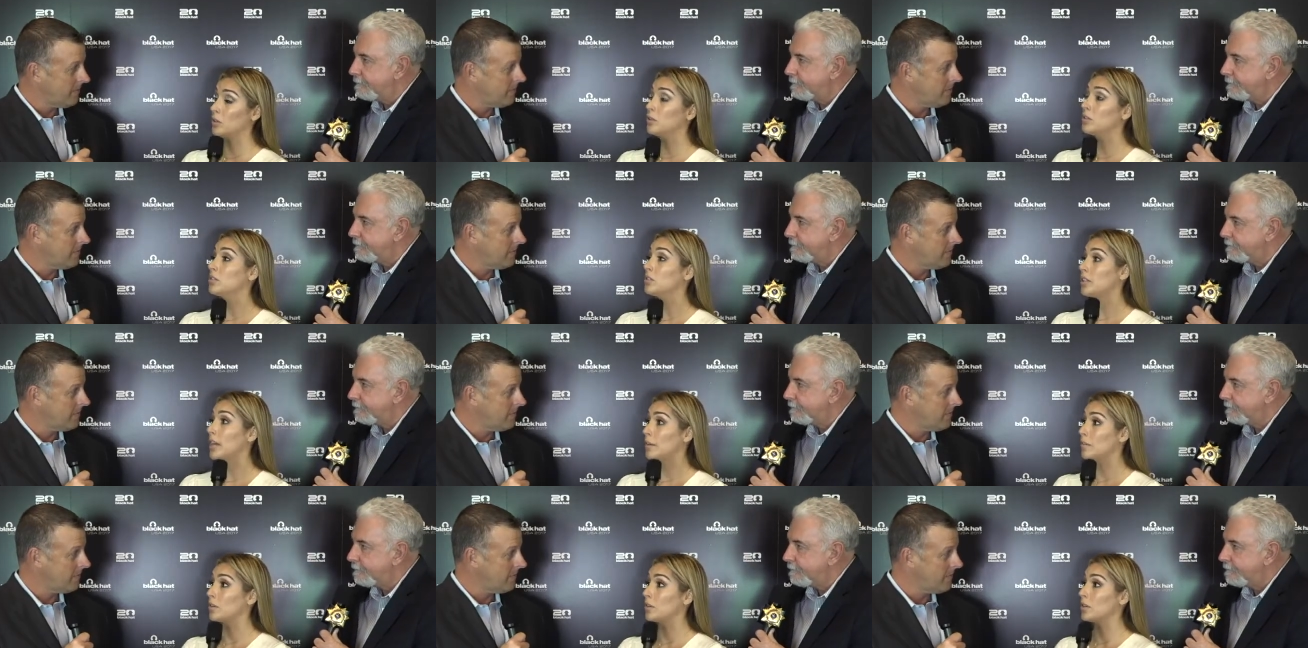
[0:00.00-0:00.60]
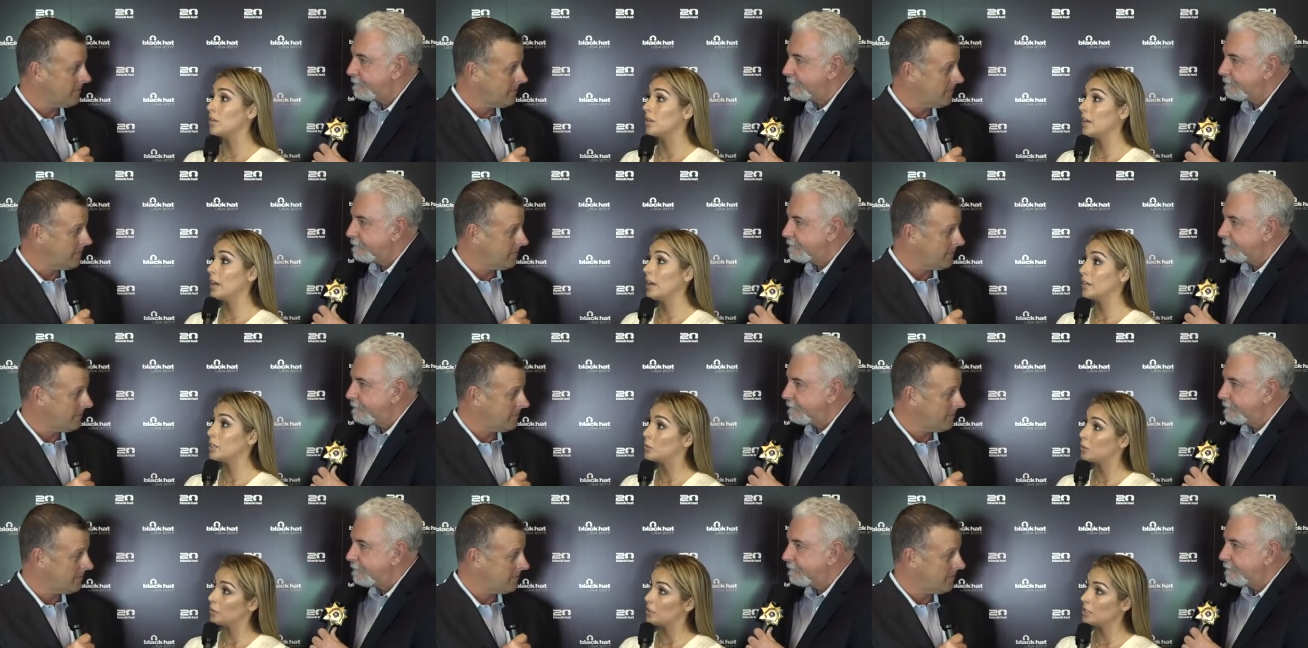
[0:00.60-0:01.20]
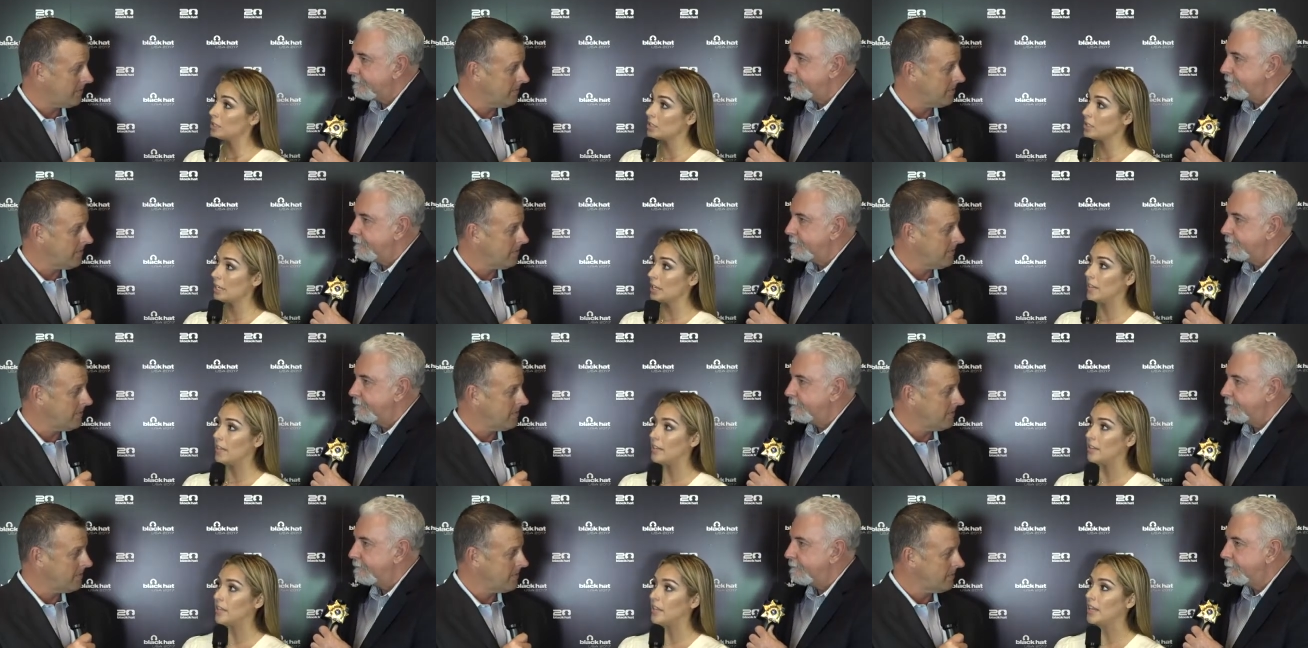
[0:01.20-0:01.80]
Speaker 1: cyber experts,
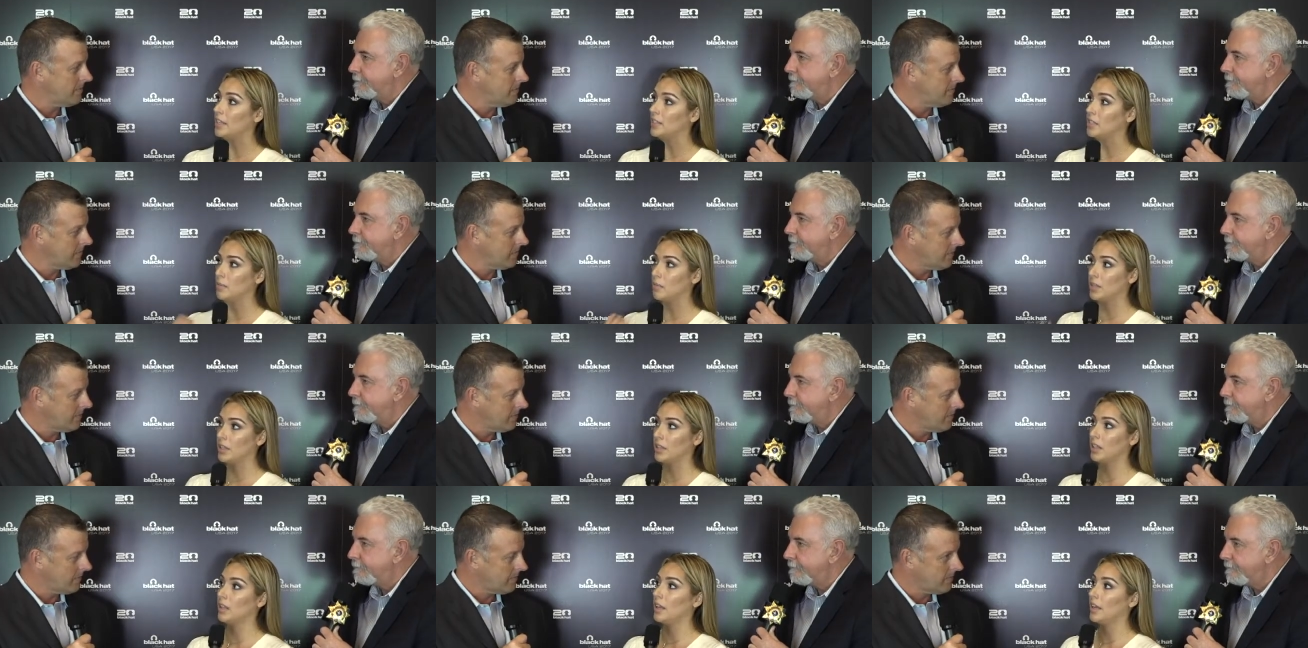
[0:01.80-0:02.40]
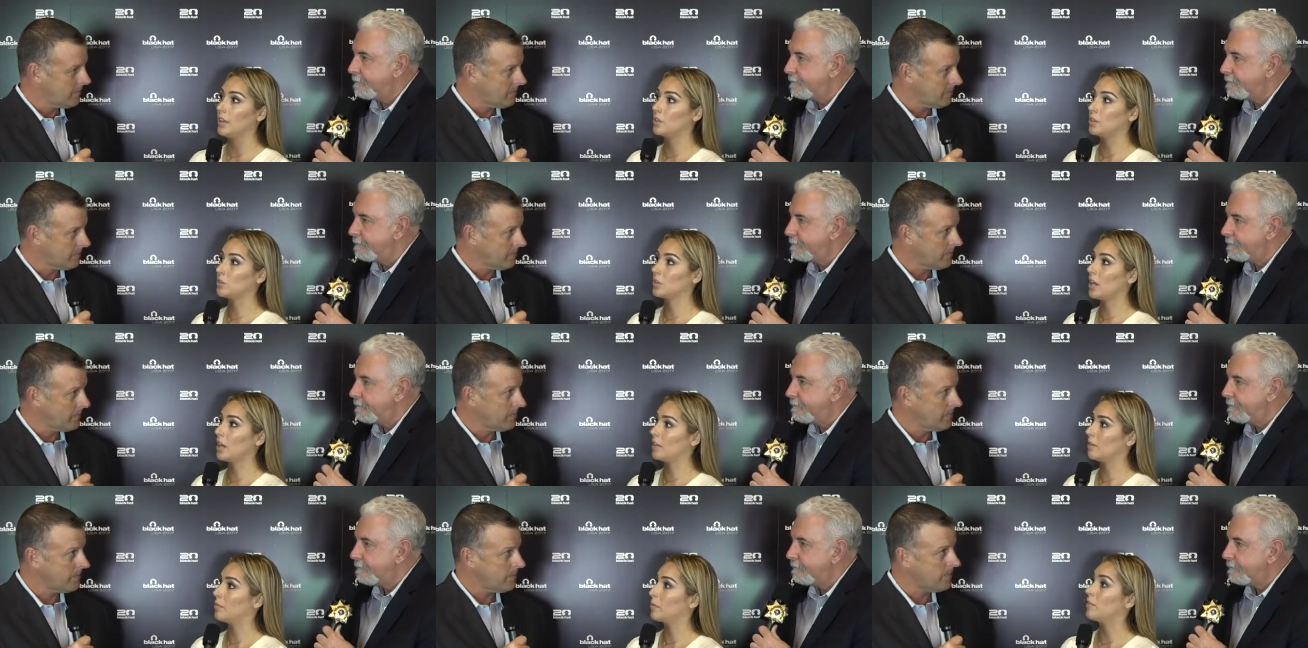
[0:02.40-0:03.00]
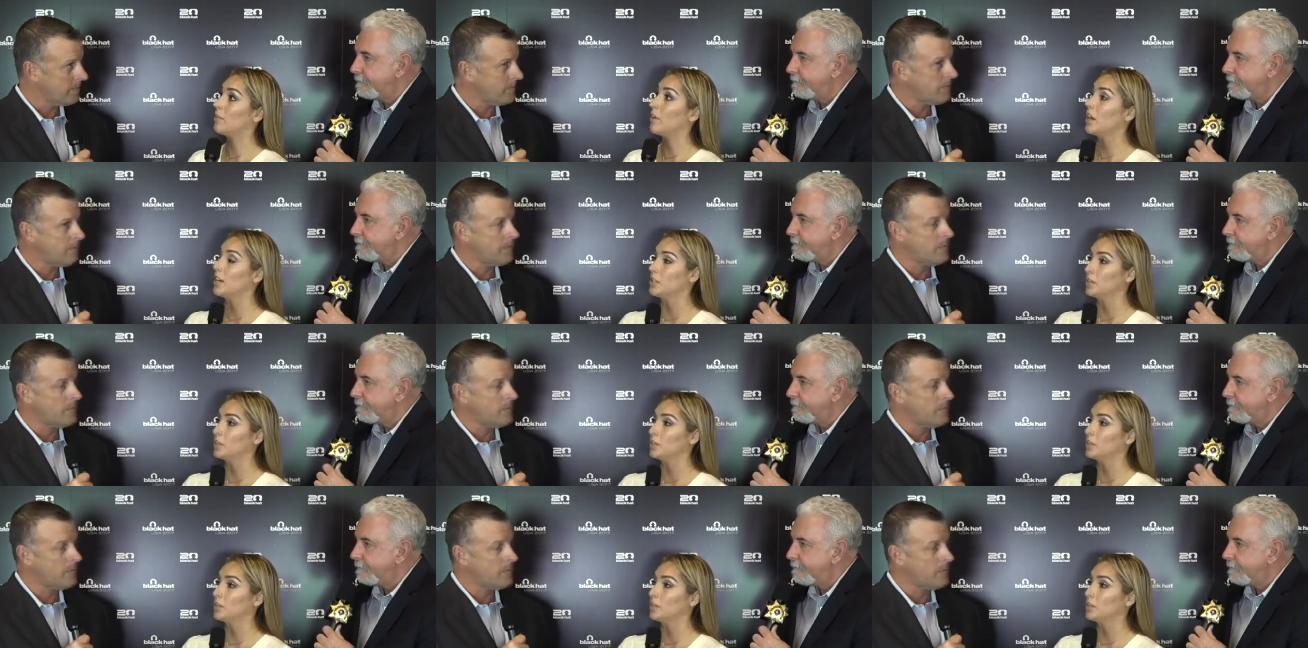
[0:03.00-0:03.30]
and that's something that Leidos kind of provides,